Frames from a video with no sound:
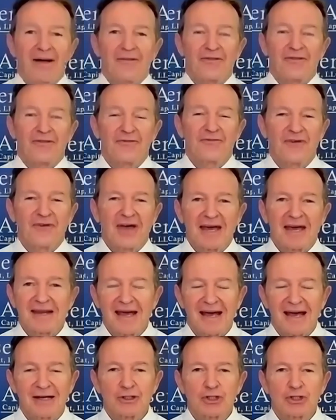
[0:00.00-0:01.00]
The Fed
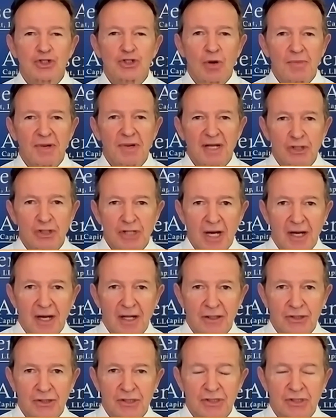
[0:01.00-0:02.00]
has so many
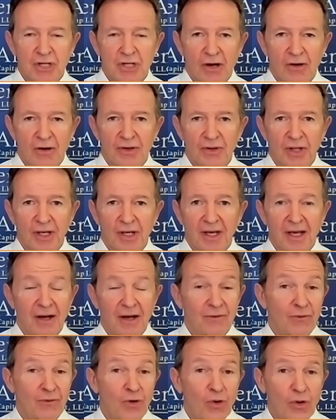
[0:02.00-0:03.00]
challenges currently, and
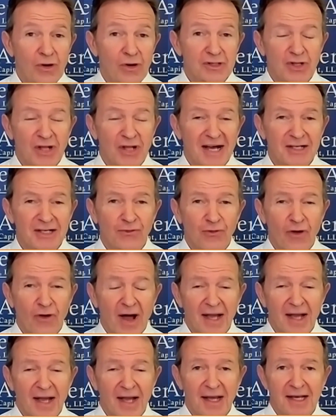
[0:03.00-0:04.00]
of course, last
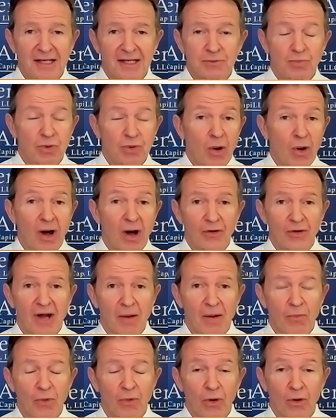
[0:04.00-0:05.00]
Friday's blowout
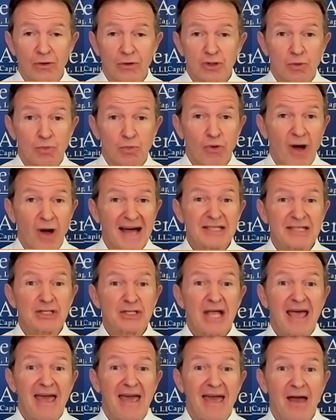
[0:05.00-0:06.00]
number surprised
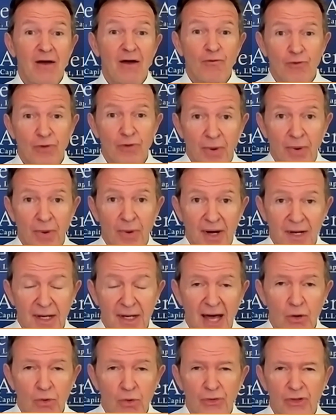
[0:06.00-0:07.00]
everybody.
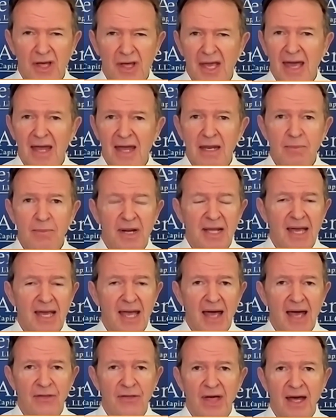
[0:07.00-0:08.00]
I don't think anybody
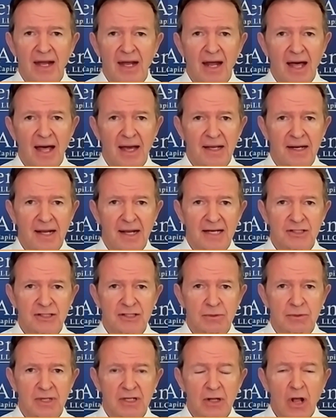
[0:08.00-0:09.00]
had that high an
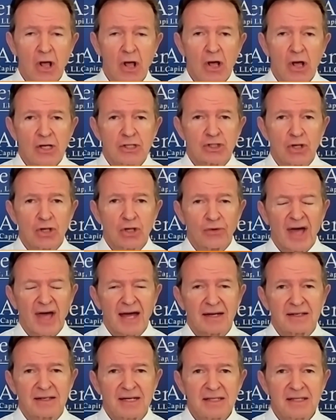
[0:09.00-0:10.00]
estimate. So
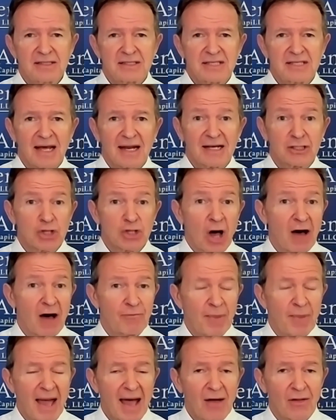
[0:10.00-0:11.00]
that did set us
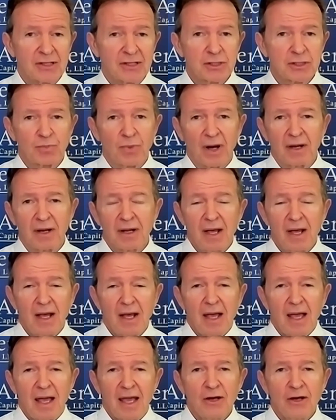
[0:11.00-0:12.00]
off balance. But
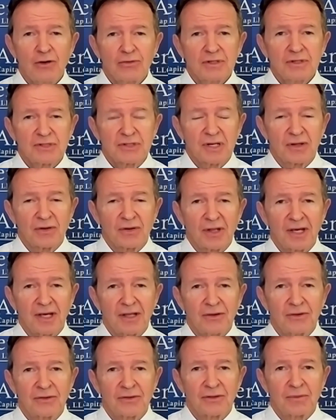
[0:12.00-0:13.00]

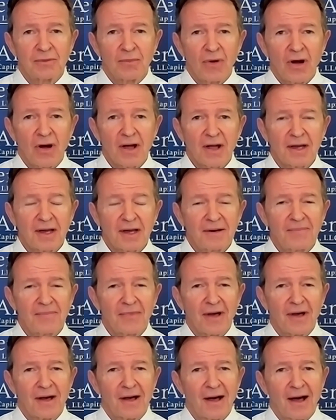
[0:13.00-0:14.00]
interestingly, the market,
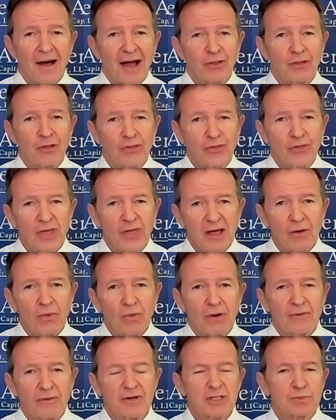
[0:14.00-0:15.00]
uh, I think,
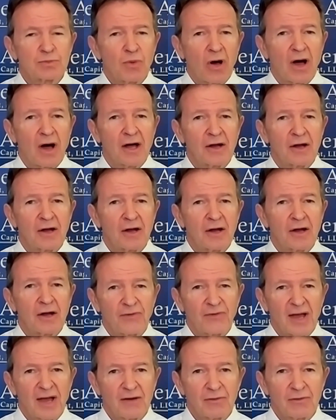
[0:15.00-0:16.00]
will respond more
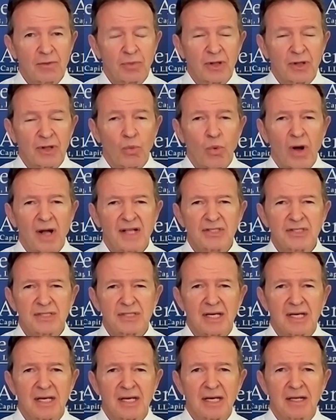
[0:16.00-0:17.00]
favorably once
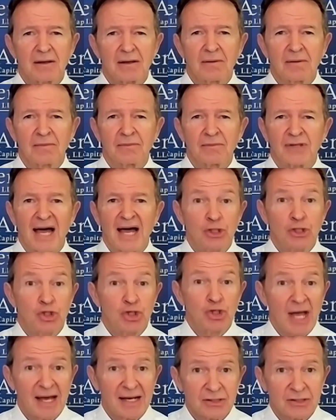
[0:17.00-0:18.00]
it
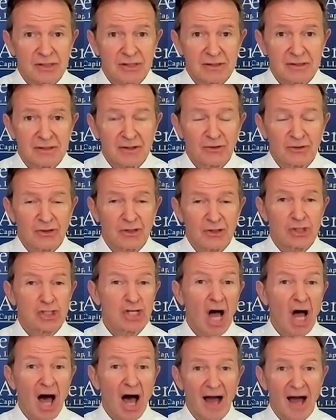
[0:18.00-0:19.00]
digests the
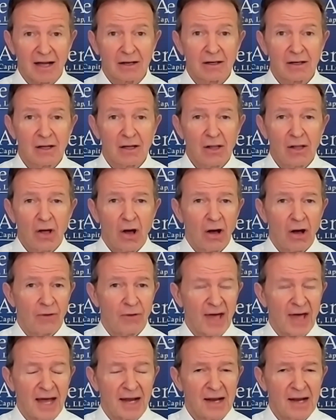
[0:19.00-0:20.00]
shock of
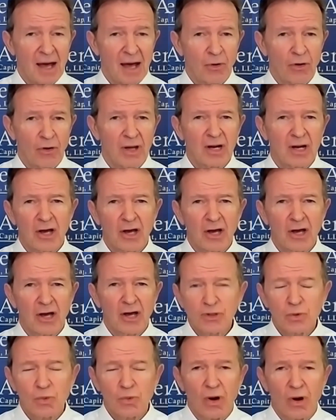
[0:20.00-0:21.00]
that number. And I
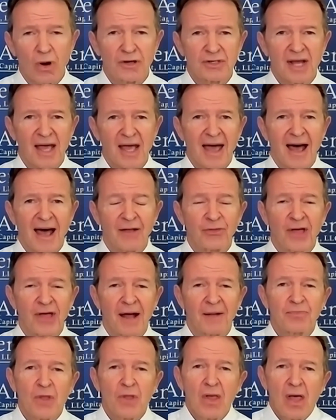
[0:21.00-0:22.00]
also want to add
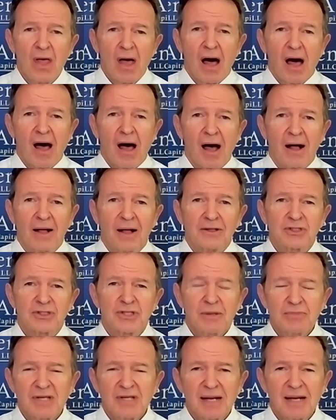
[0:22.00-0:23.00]
that uh,
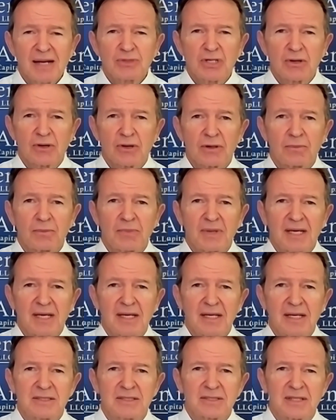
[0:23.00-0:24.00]
sometimes there can
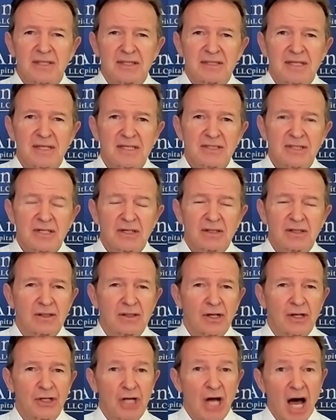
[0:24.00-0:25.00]
be
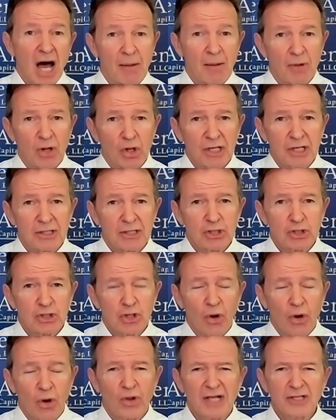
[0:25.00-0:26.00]
statistical anomalies.
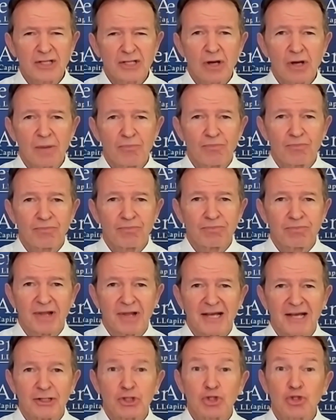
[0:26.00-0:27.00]
So let's not
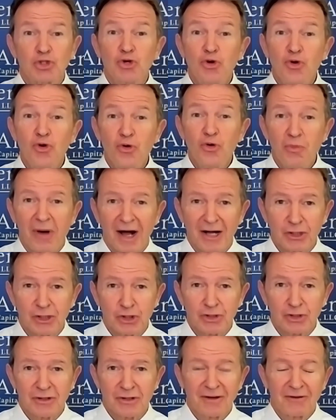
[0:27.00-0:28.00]
place too
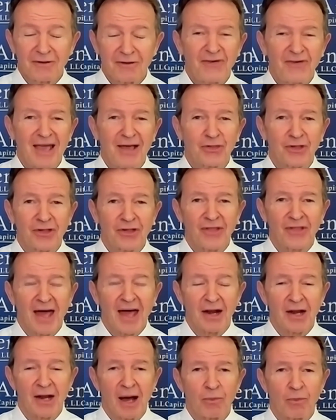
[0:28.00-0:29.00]
much faith in
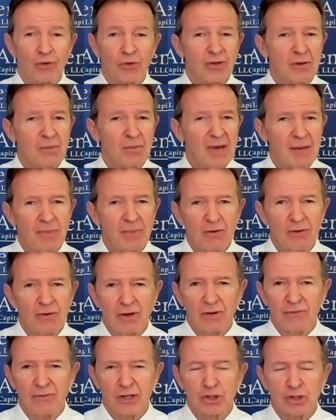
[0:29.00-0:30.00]
that number. There may be
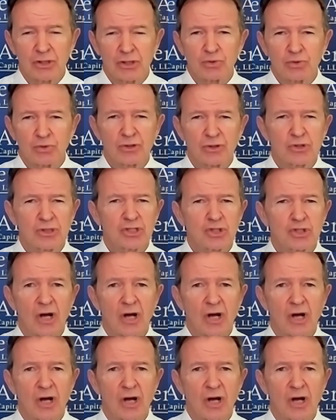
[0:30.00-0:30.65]
revisions. We're just